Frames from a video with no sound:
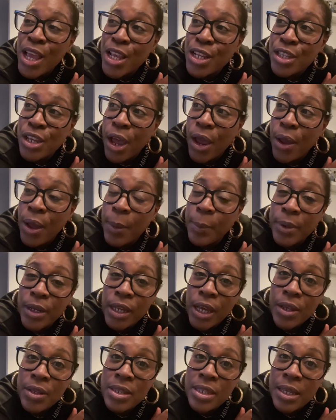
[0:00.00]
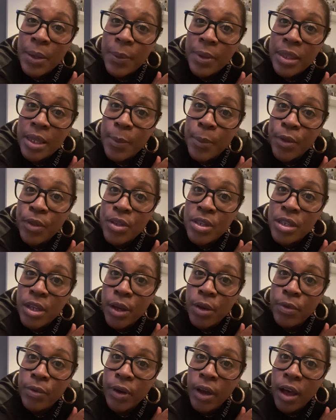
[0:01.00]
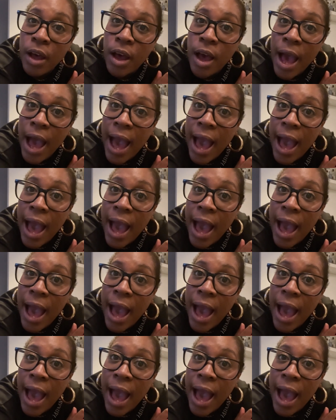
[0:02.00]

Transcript: So I'm going to go sit with him on the sofa